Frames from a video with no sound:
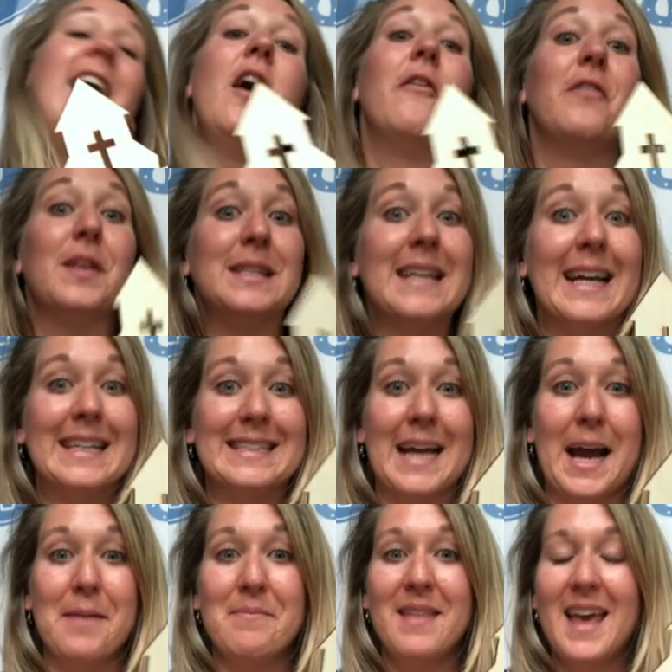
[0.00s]
for the second
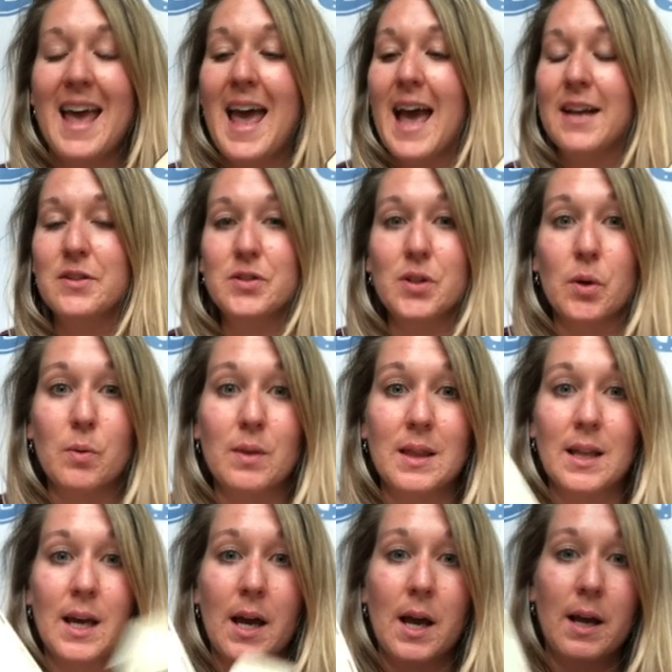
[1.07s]
time, and so
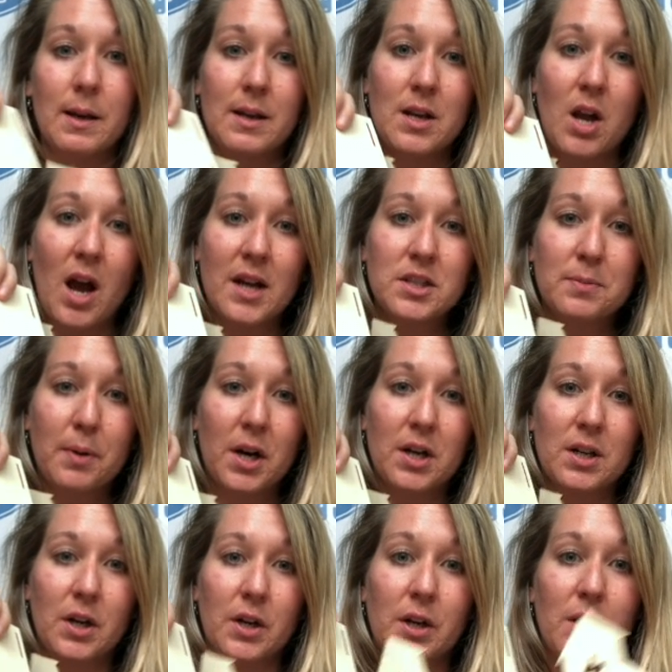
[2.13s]
the notch
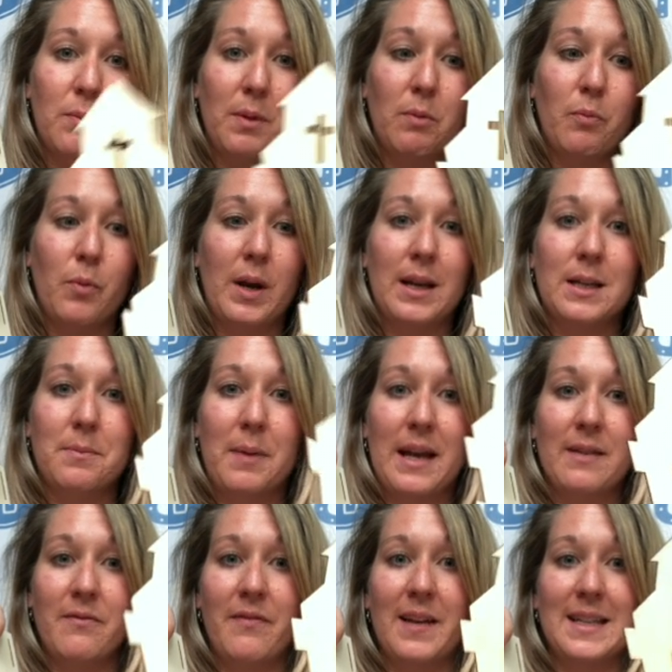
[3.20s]
part are going to be wanting to
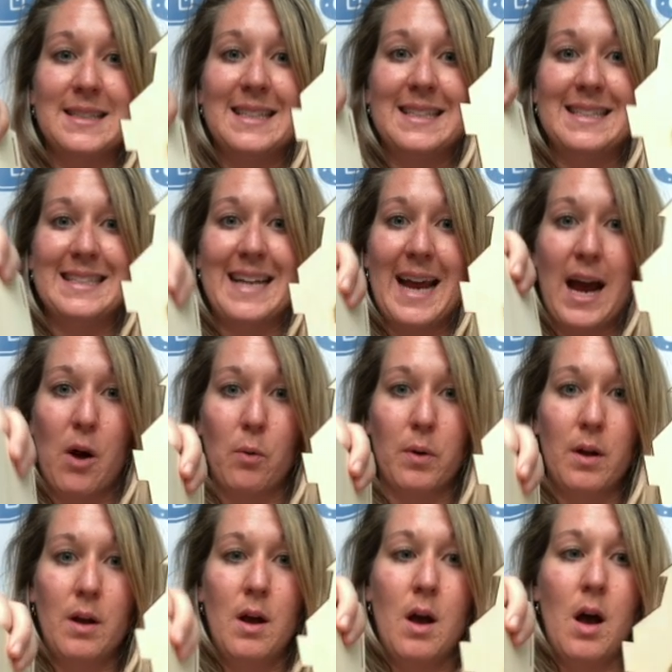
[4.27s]
face down
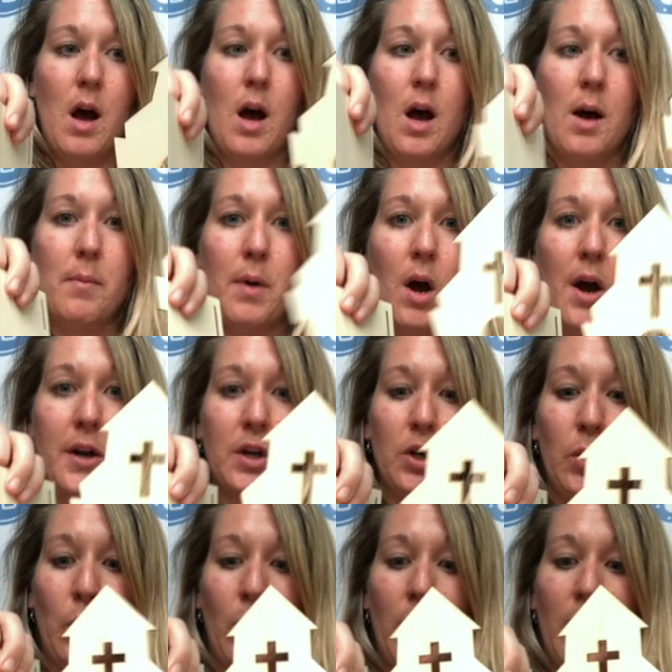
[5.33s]
on
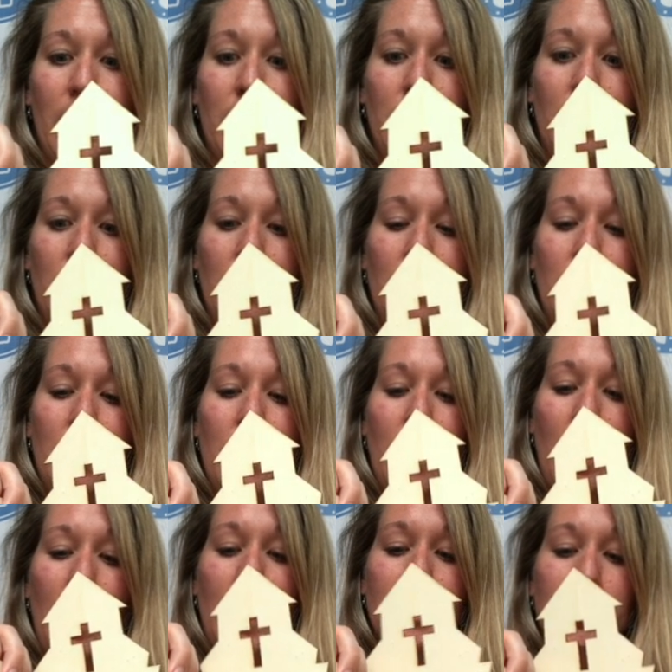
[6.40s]
your
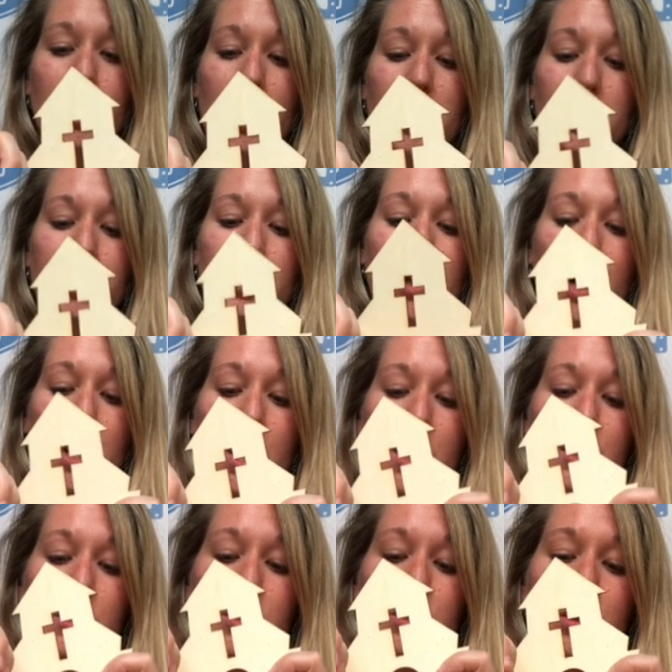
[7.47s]
church.
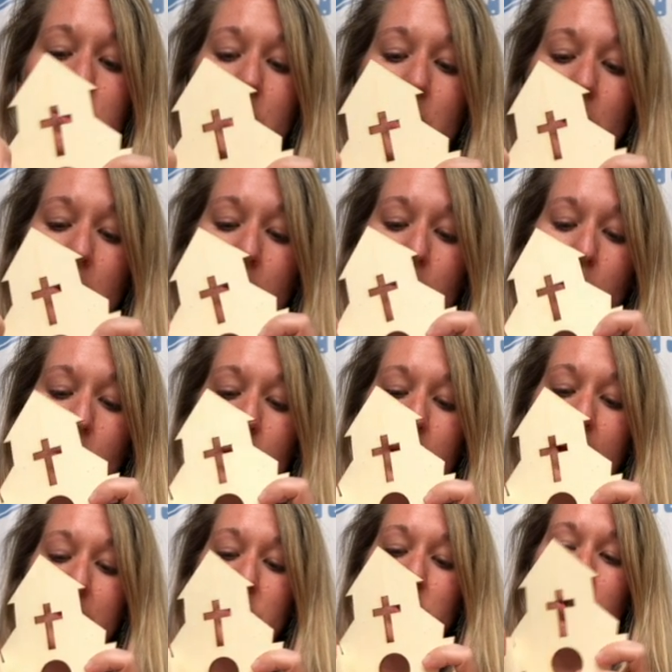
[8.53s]
So
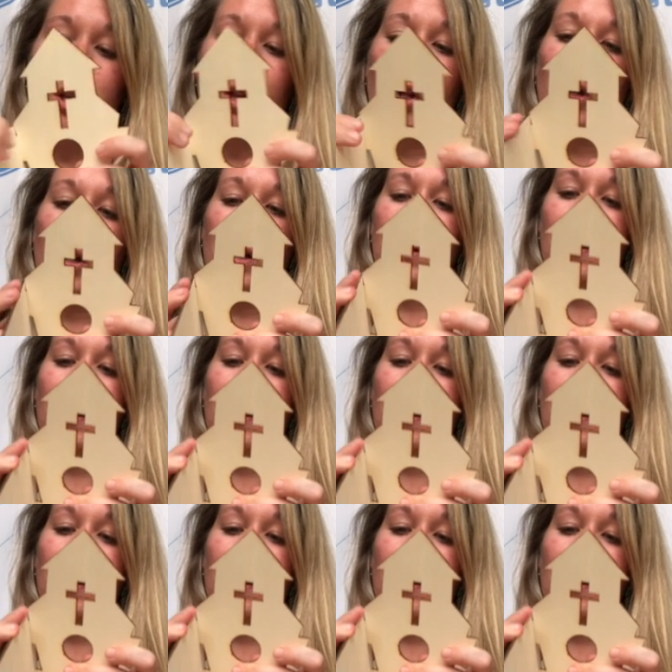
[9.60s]
it should look